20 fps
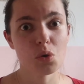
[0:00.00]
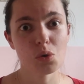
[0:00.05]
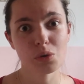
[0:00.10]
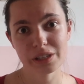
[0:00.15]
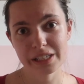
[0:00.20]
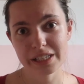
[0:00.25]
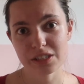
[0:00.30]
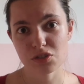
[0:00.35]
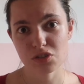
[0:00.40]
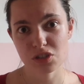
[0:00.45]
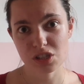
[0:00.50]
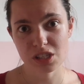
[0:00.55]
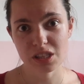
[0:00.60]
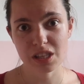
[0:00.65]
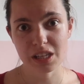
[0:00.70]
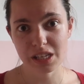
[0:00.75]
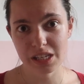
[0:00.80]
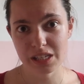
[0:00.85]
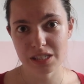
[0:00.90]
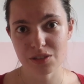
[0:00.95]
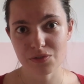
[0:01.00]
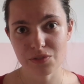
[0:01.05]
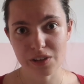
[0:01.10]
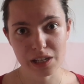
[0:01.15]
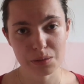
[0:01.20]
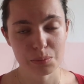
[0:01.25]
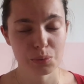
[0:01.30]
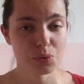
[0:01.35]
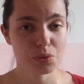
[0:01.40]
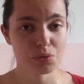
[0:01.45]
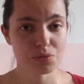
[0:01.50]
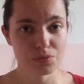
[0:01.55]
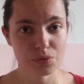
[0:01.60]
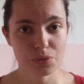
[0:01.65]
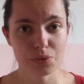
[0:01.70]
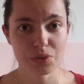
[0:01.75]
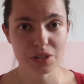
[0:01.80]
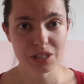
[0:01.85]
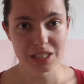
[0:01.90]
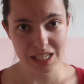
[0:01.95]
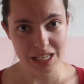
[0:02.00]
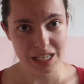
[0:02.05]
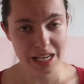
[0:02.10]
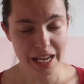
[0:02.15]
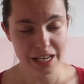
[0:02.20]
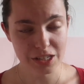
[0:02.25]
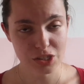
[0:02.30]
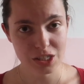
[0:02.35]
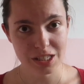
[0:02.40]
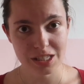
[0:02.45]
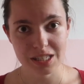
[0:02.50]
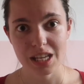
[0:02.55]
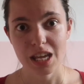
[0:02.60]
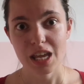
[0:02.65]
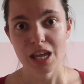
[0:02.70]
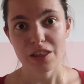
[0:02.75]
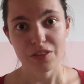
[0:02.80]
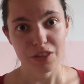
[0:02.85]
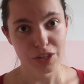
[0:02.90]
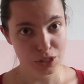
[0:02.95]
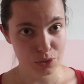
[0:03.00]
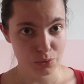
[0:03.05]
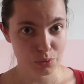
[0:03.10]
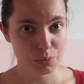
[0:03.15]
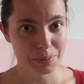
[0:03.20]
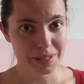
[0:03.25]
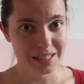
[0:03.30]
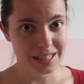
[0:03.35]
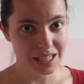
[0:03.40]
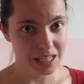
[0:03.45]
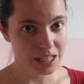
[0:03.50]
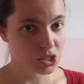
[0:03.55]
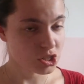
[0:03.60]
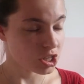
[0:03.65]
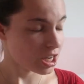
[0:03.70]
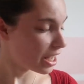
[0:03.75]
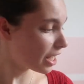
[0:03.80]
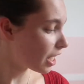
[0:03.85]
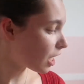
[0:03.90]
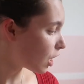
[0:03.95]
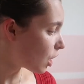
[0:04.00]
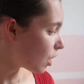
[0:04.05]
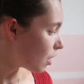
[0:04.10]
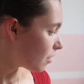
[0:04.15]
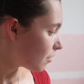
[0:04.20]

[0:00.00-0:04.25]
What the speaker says: or literature that is available for the teenagers that you will be teaching.